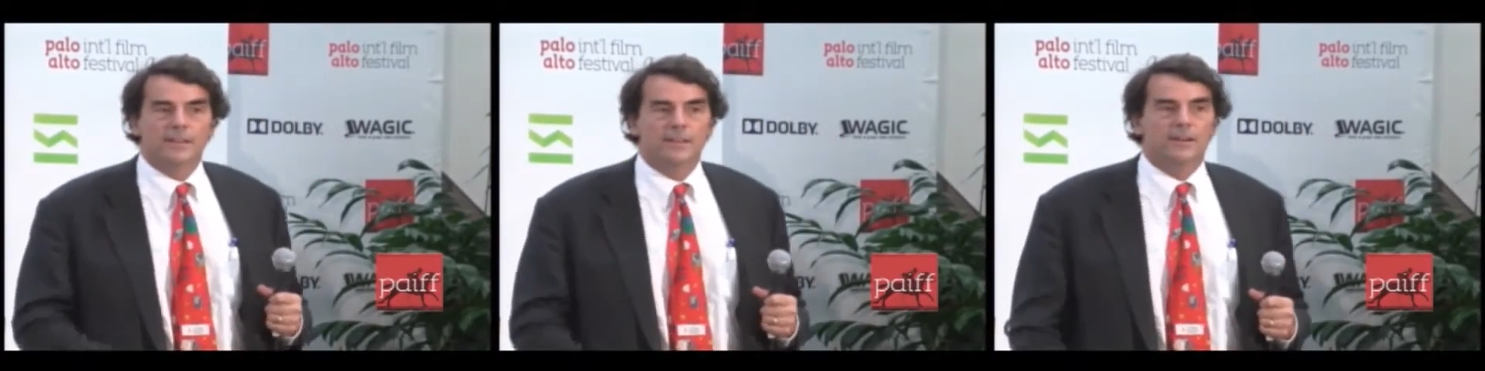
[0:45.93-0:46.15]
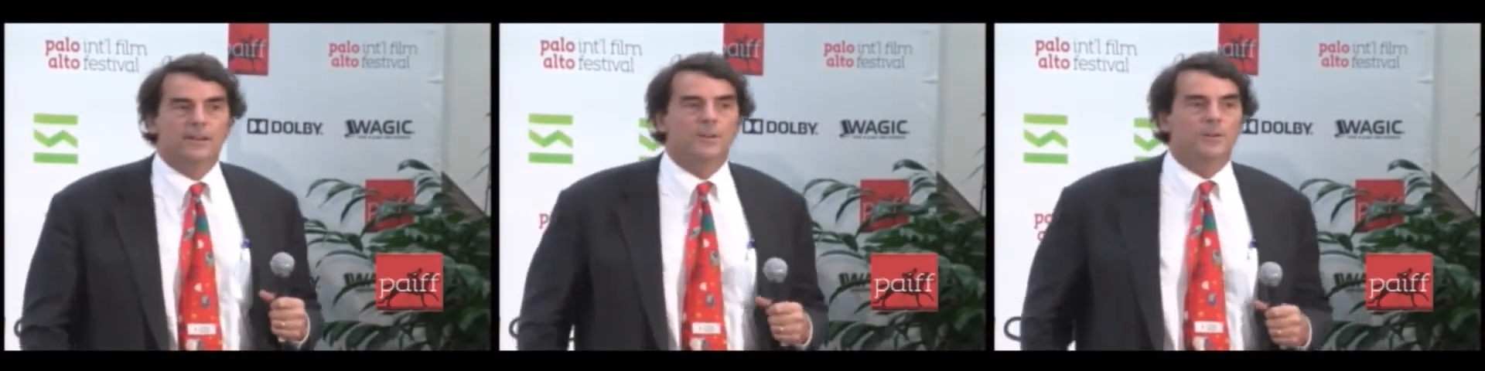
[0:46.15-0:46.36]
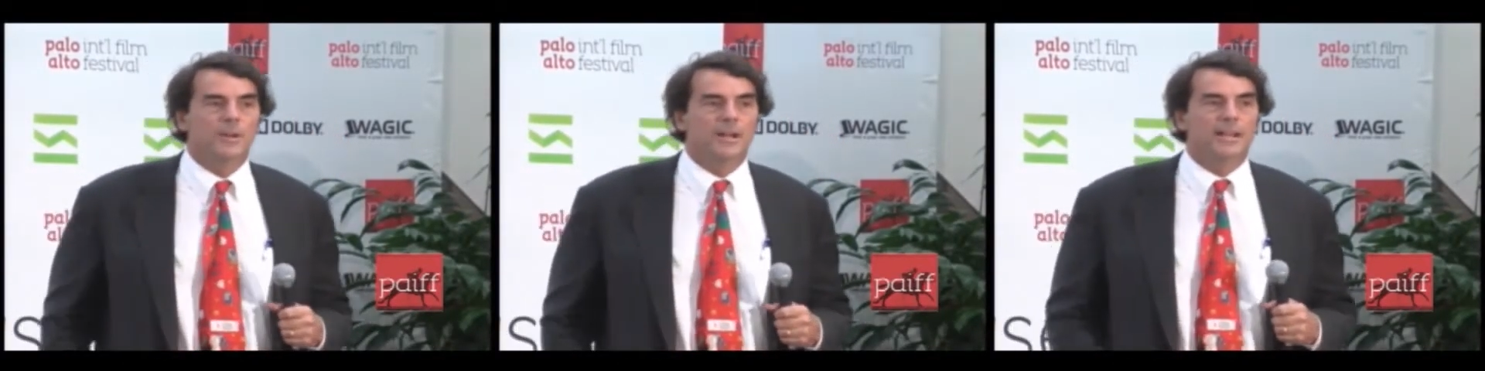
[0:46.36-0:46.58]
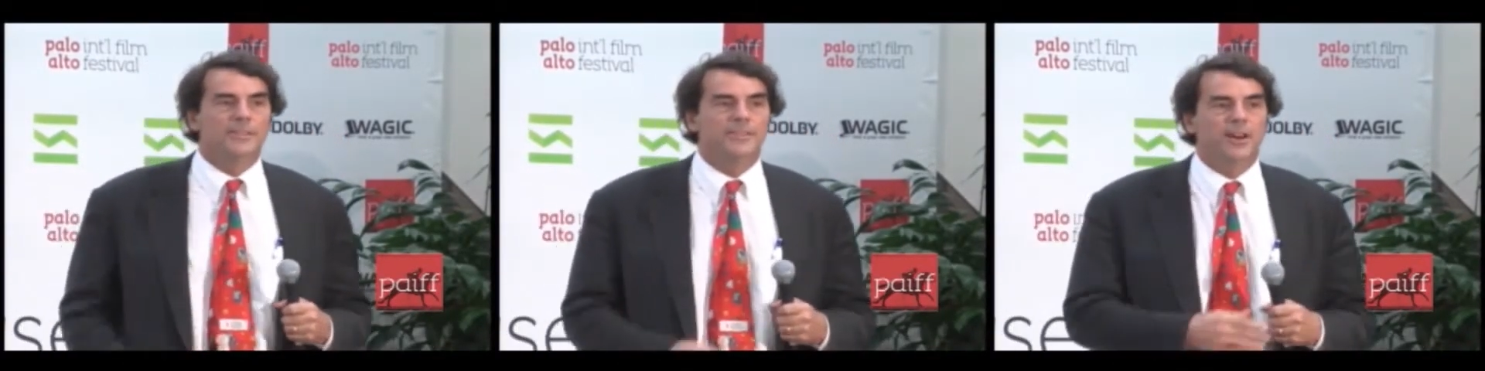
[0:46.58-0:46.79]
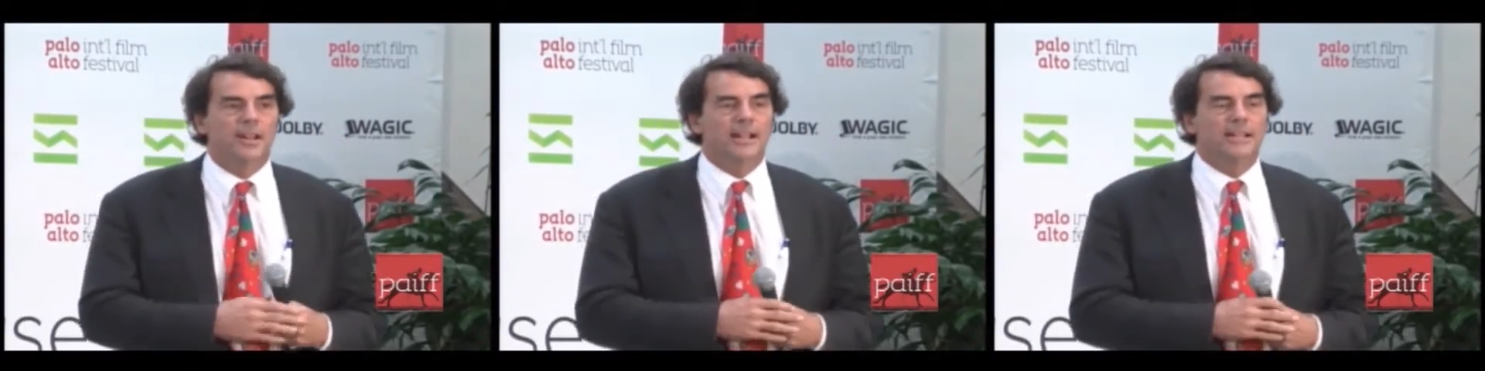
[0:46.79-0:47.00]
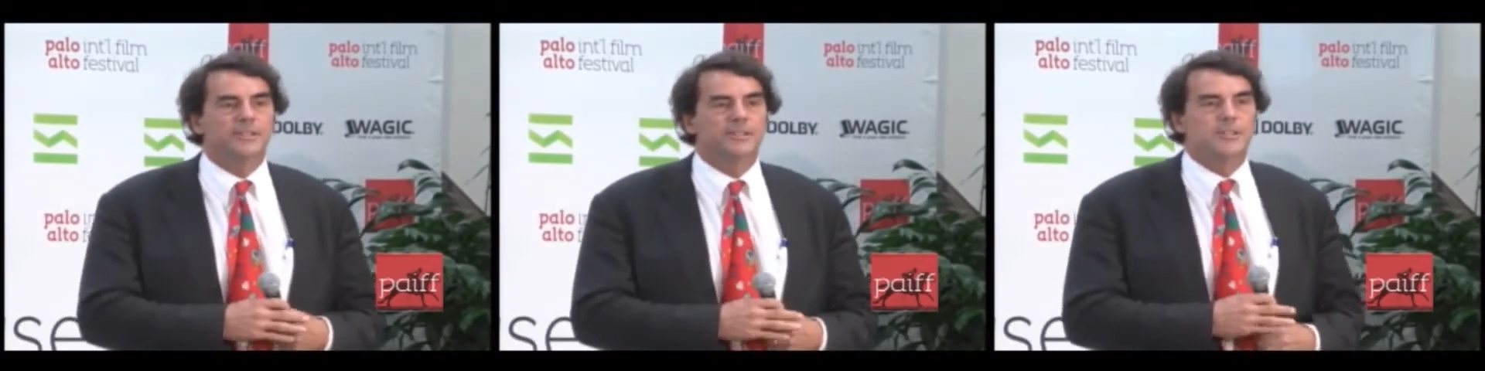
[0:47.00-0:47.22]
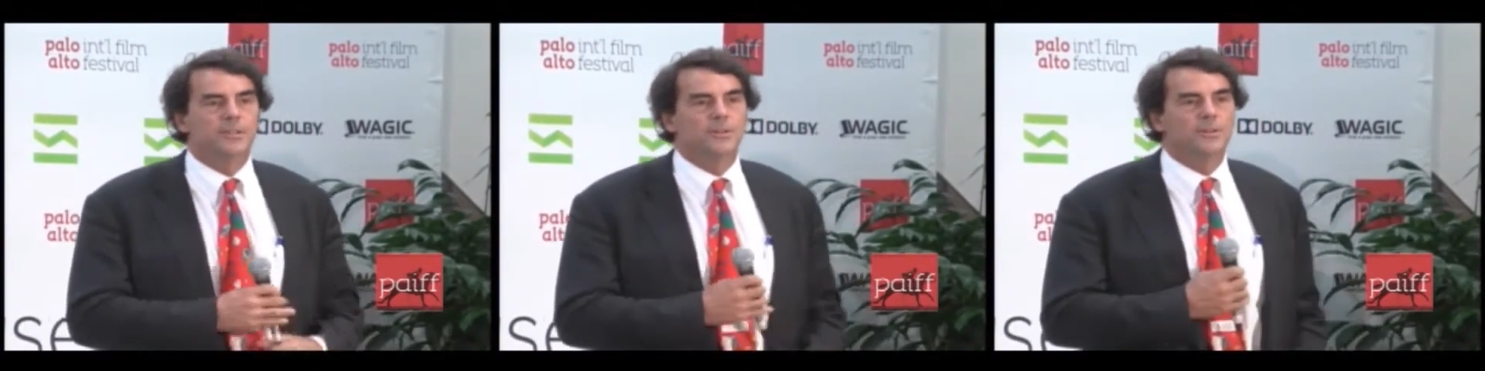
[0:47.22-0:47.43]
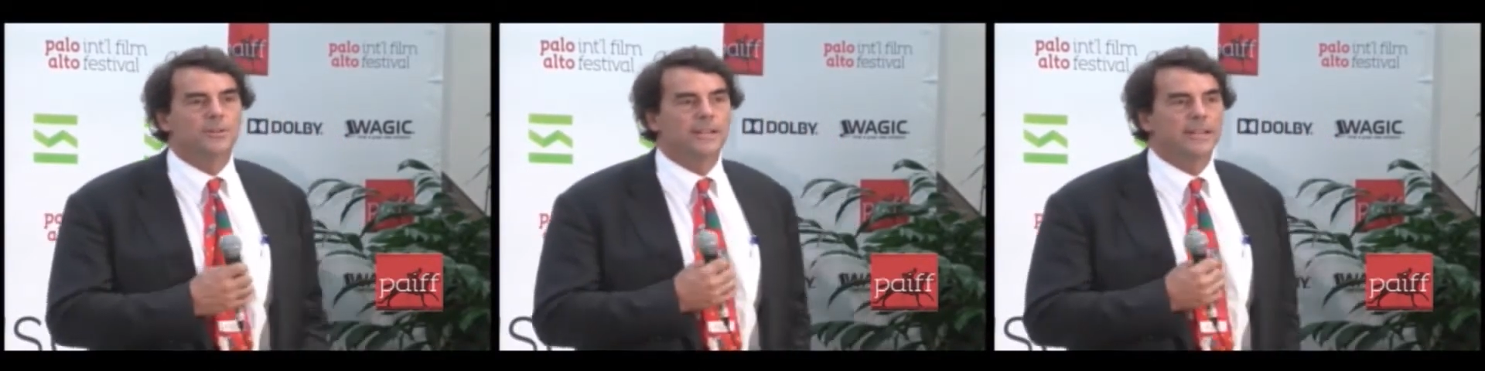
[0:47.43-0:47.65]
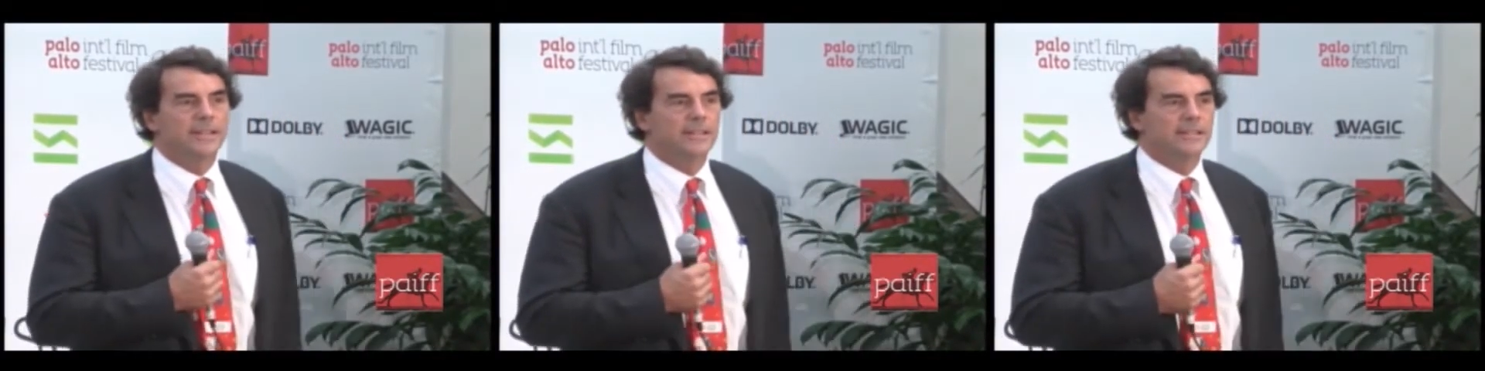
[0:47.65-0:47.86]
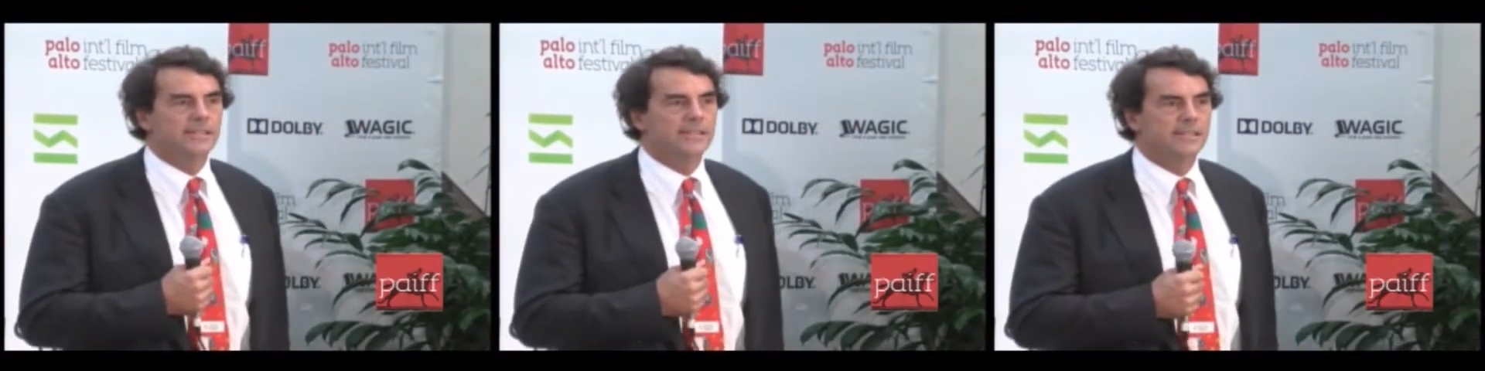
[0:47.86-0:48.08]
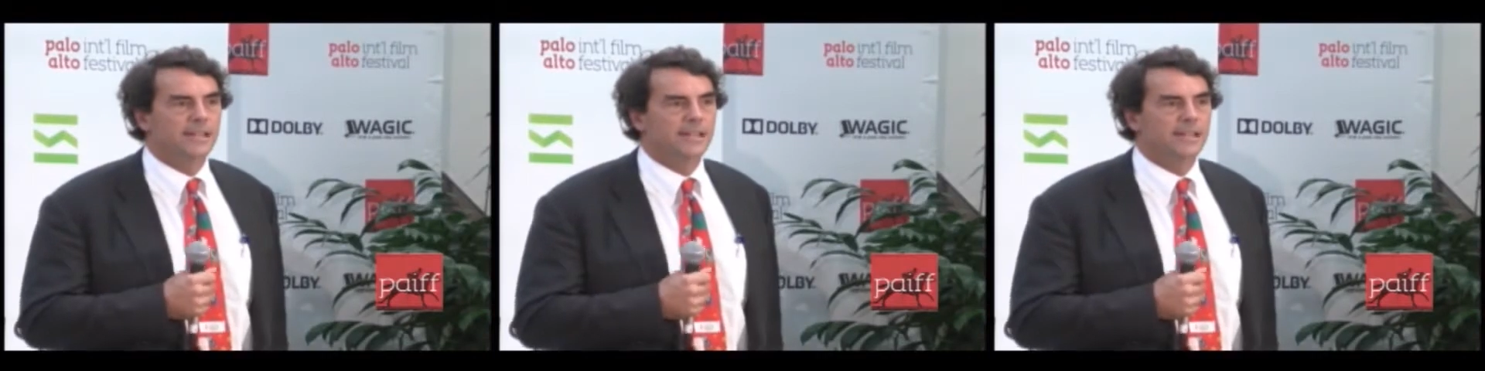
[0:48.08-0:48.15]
thought I'd do is